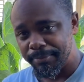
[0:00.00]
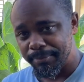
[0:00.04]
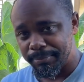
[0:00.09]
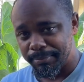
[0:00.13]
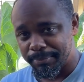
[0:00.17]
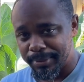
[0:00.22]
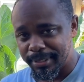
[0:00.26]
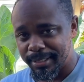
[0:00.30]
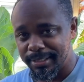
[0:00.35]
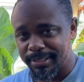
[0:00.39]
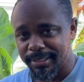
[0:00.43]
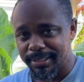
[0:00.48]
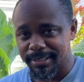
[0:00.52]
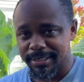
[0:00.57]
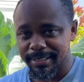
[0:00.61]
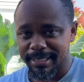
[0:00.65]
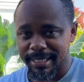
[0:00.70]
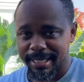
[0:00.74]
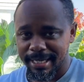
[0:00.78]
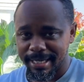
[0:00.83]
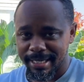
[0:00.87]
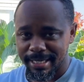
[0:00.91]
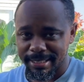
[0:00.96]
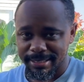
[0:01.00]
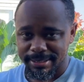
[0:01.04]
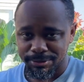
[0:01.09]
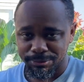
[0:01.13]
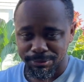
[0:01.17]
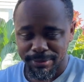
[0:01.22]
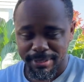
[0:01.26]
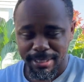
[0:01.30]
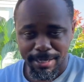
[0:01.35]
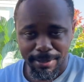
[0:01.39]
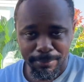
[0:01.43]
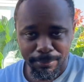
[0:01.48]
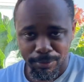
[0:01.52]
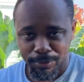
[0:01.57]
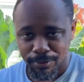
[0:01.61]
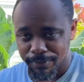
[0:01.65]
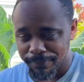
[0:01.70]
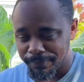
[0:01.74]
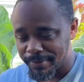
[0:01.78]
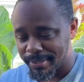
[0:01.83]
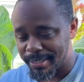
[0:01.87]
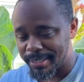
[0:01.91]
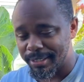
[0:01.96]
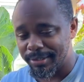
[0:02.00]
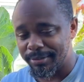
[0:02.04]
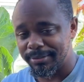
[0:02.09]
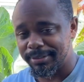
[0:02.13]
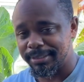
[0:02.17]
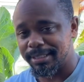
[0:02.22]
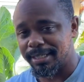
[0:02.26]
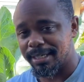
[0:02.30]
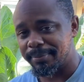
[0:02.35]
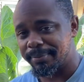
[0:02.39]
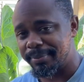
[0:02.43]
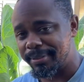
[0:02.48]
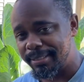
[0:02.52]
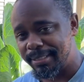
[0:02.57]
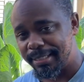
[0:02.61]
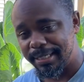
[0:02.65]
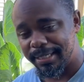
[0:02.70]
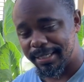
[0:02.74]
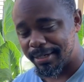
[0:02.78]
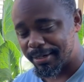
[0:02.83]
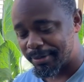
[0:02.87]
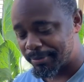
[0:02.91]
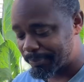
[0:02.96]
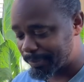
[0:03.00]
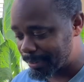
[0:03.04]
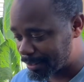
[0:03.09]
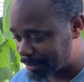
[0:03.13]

be good, guys. We got more videos coming, and I'm out.